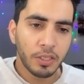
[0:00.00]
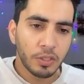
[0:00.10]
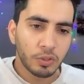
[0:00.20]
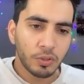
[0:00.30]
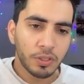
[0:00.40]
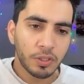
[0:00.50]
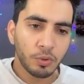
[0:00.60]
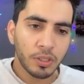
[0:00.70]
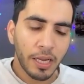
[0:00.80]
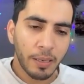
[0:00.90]
So this
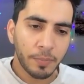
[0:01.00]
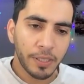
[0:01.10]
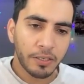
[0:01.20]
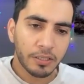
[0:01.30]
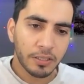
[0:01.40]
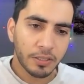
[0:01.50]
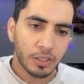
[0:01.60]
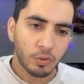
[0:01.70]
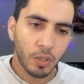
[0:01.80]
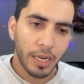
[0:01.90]
user IP address is
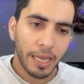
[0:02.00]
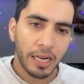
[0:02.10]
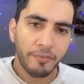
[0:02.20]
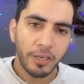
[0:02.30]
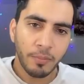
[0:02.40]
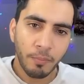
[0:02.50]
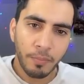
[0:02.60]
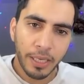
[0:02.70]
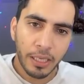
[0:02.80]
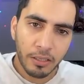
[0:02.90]
this one, and I will
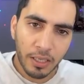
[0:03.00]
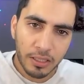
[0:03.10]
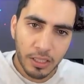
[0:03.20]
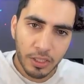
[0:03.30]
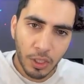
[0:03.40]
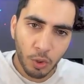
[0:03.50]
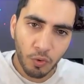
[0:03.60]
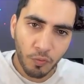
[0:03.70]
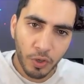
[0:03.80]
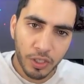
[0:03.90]
make a translation to
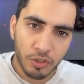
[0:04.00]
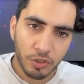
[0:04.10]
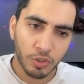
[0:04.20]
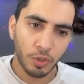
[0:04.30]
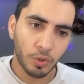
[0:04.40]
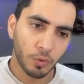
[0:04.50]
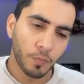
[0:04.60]
40.0.0.2.